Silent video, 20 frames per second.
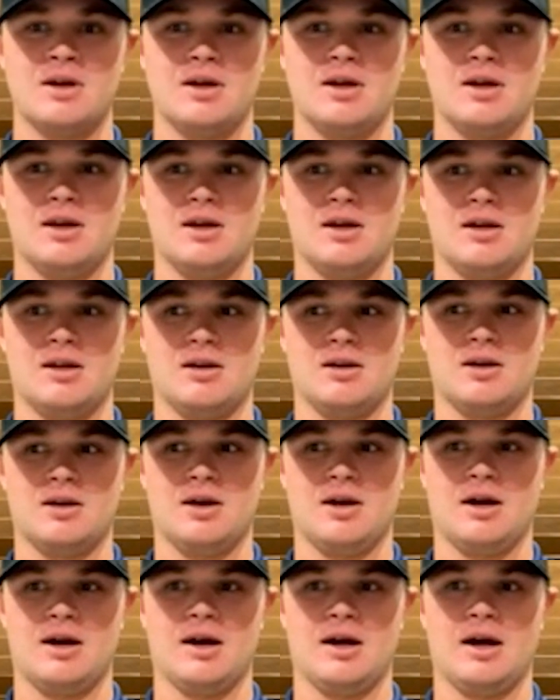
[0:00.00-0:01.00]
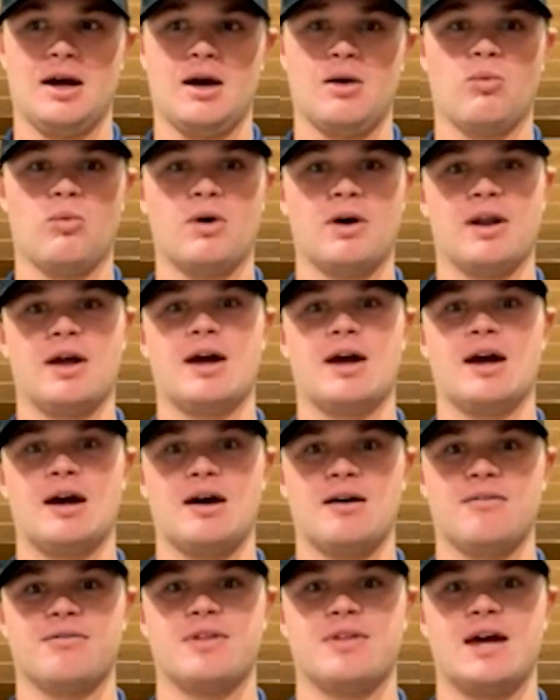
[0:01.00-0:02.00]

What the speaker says: and I want to have